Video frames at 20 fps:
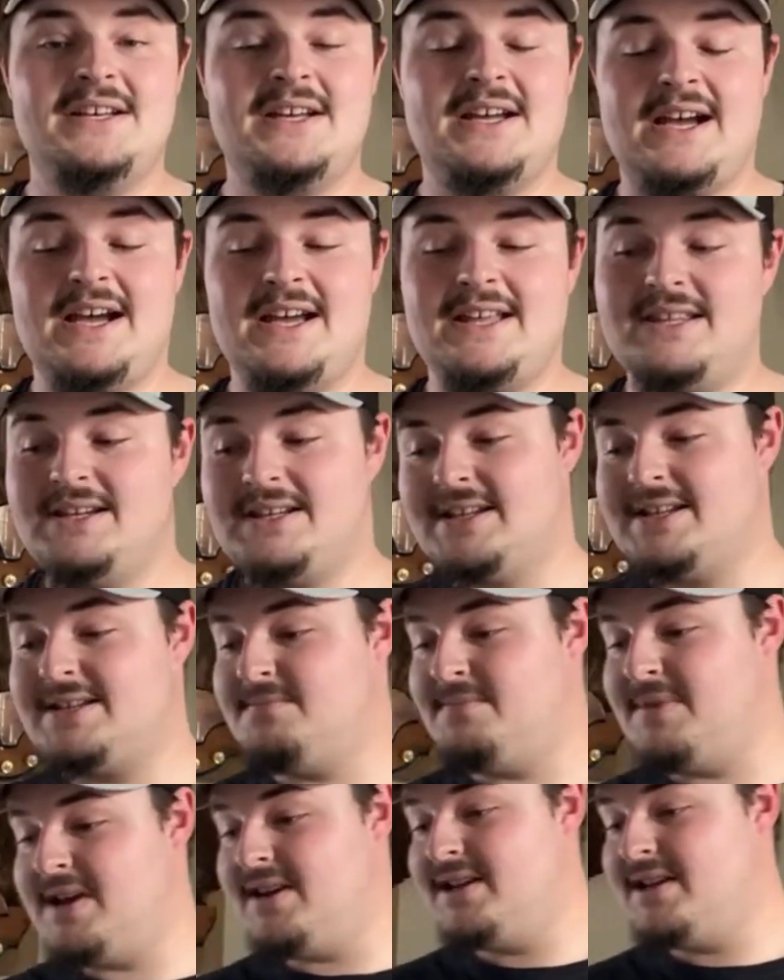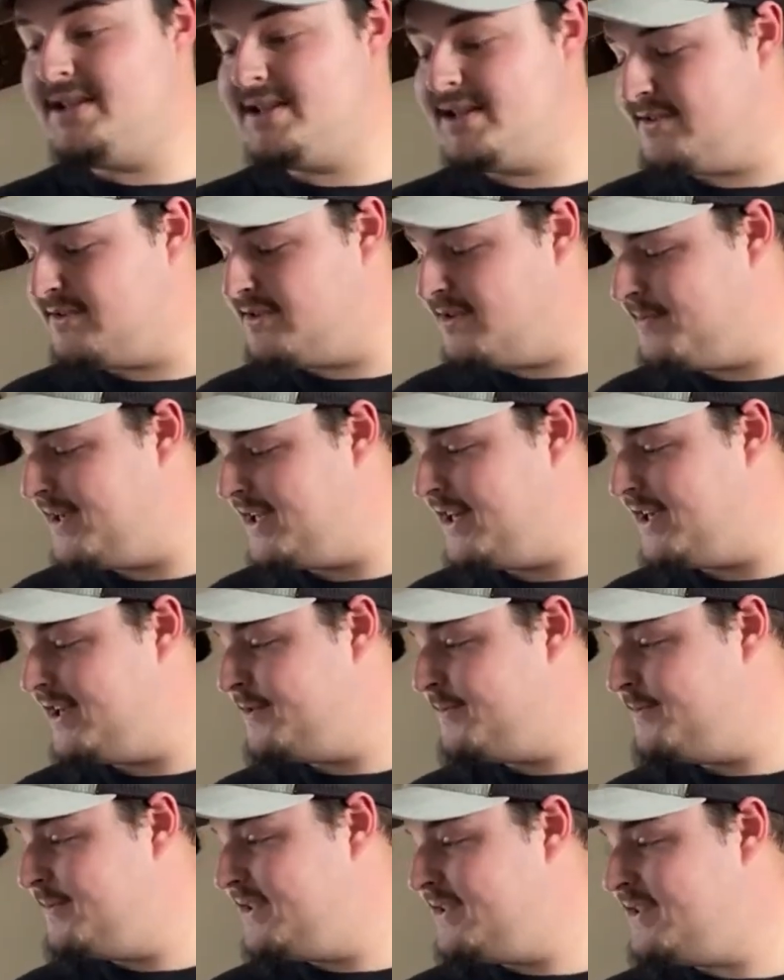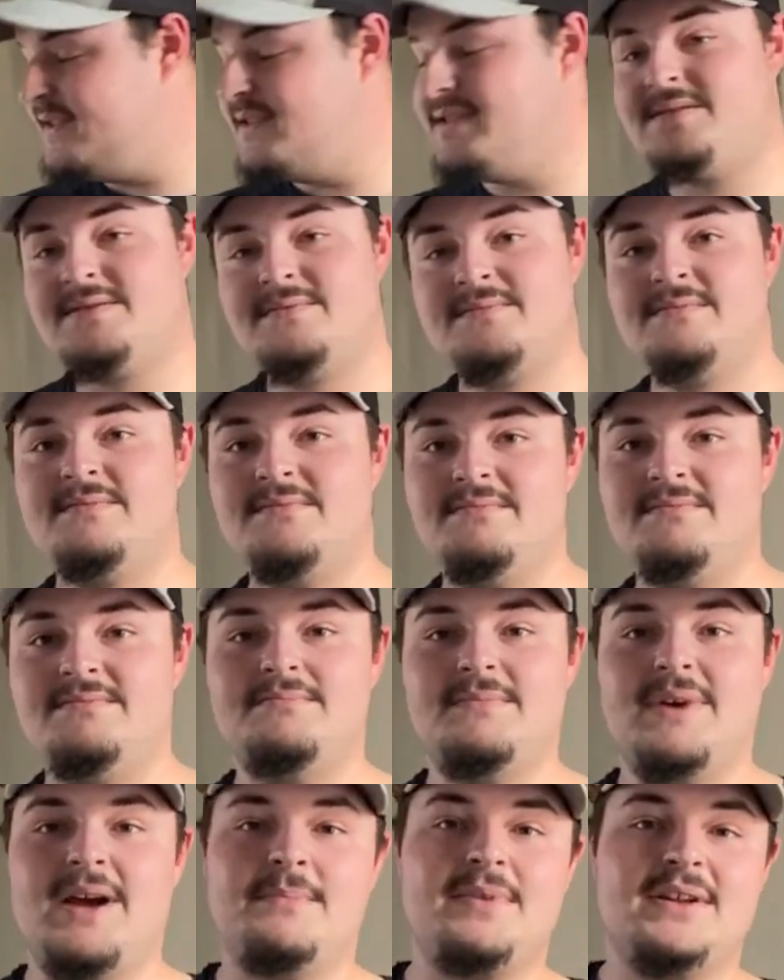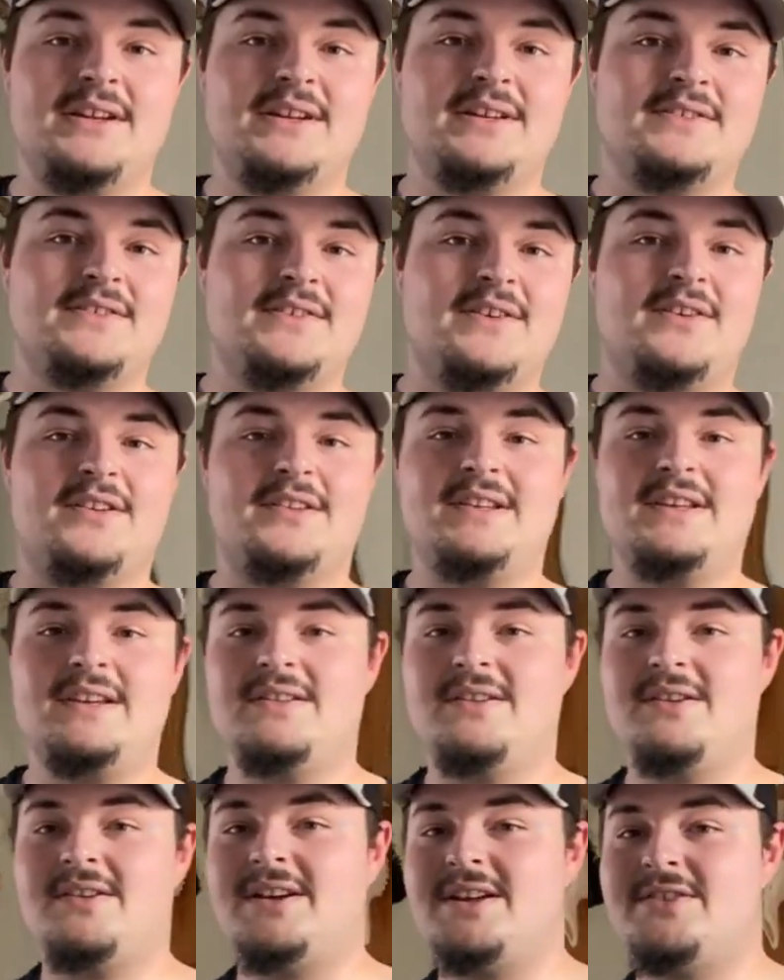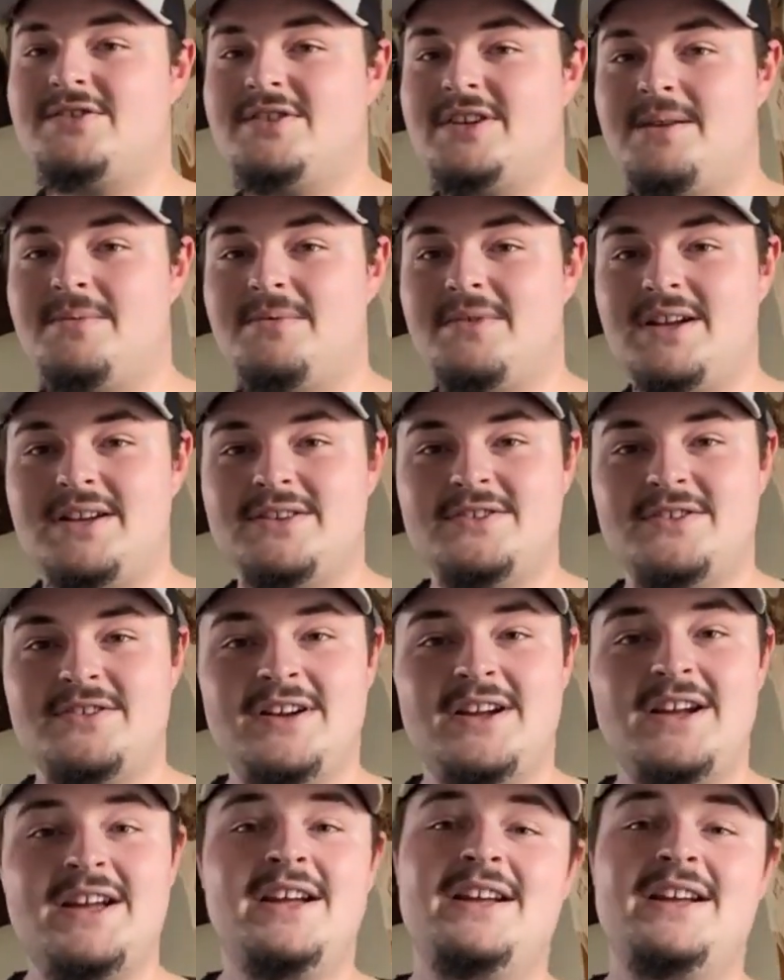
I think that's about it. That's all my announcements, my opinions on the 30-inch stabilizer.